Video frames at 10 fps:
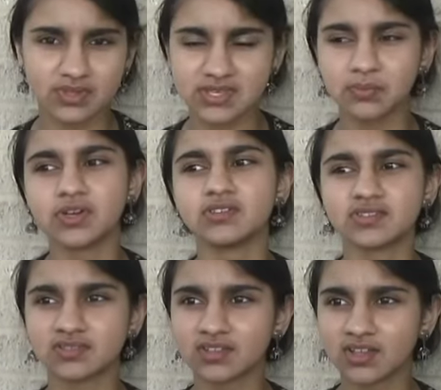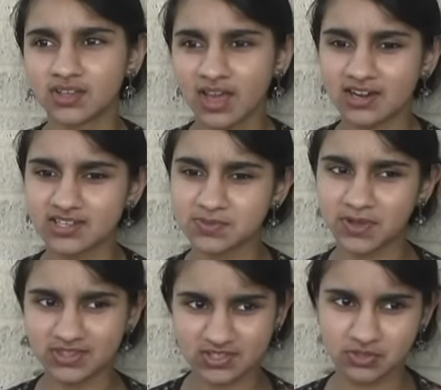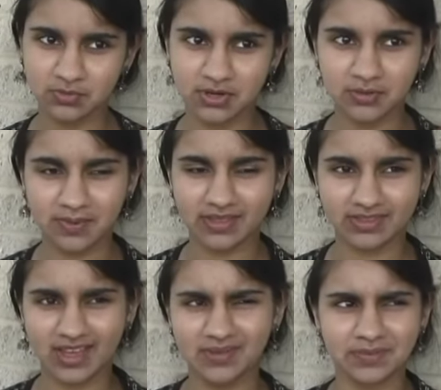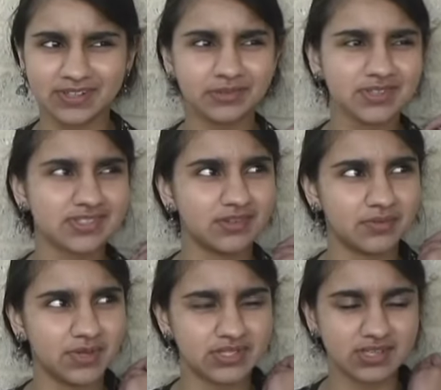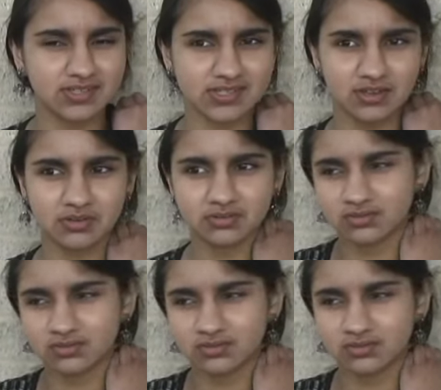someone kind of spread this rumor about that, but it wasn't a big deal, so.